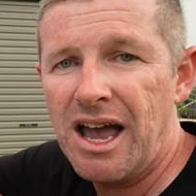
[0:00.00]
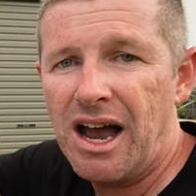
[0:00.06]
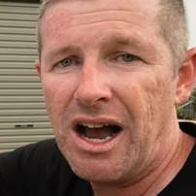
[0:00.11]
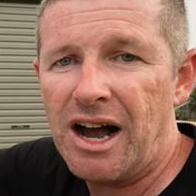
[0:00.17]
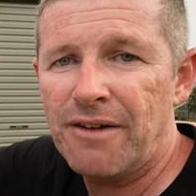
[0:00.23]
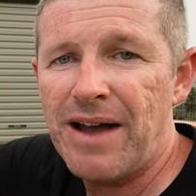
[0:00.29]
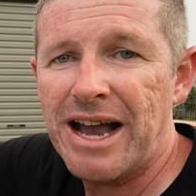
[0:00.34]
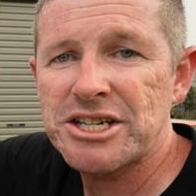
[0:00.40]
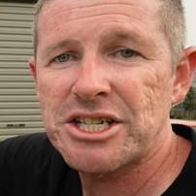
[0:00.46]

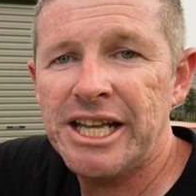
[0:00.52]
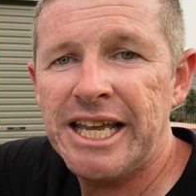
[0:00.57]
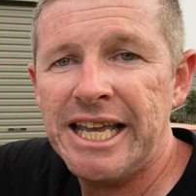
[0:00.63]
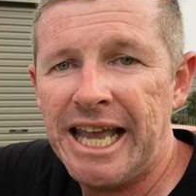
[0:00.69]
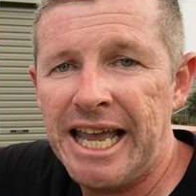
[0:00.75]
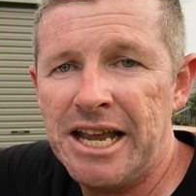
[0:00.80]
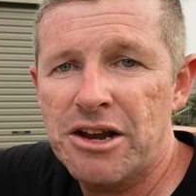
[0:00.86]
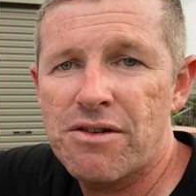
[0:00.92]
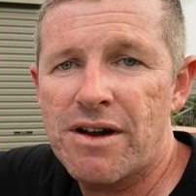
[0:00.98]
I've actually
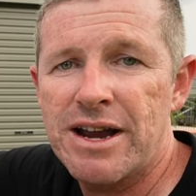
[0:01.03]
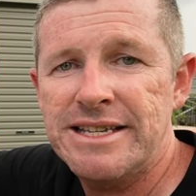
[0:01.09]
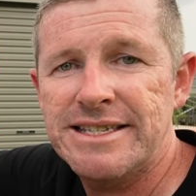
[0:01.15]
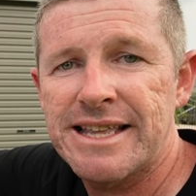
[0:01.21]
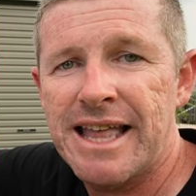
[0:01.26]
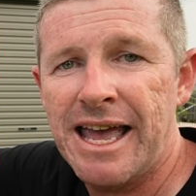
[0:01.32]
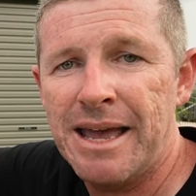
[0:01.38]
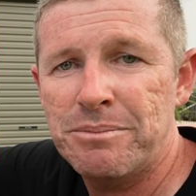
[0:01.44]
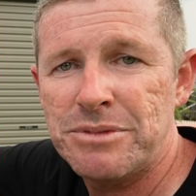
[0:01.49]
increased
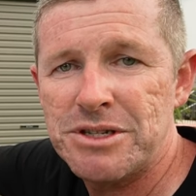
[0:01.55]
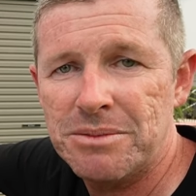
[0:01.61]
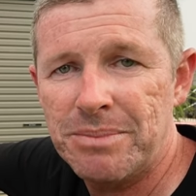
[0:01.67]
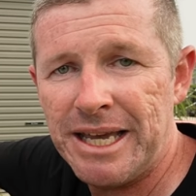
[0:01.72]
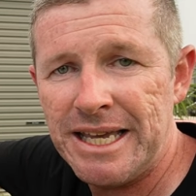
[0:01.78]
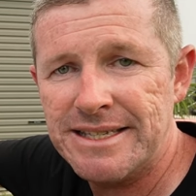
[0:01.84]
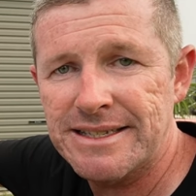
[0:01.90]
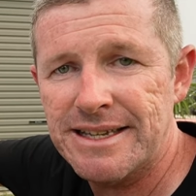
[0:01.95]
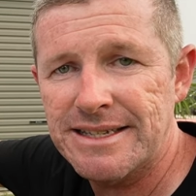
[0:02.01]
them to
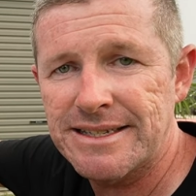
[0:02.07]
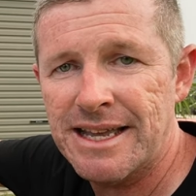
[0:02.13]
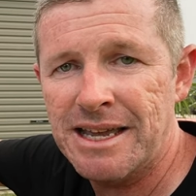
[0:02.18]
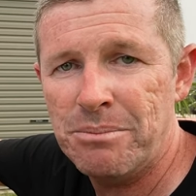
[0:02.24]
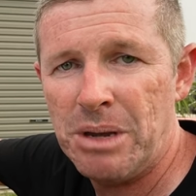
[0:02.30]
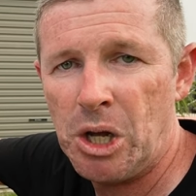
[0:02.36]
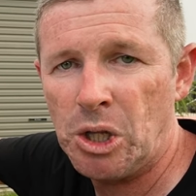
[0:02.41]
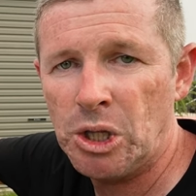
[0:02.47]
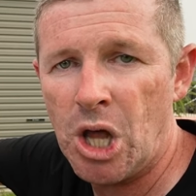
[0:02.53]
be
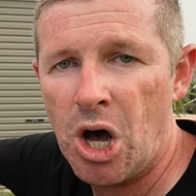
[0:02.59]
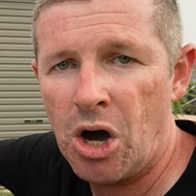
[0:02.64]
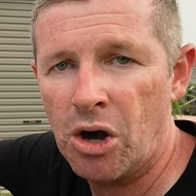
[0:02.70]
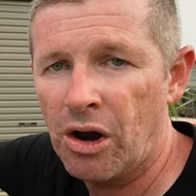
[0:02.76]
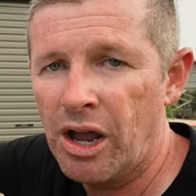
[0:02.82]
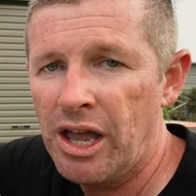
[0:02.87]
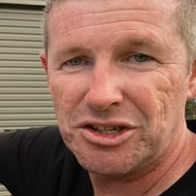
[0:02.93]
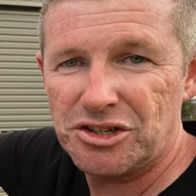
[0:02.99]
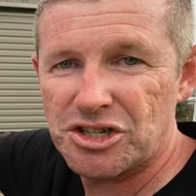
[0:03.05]
16mm long,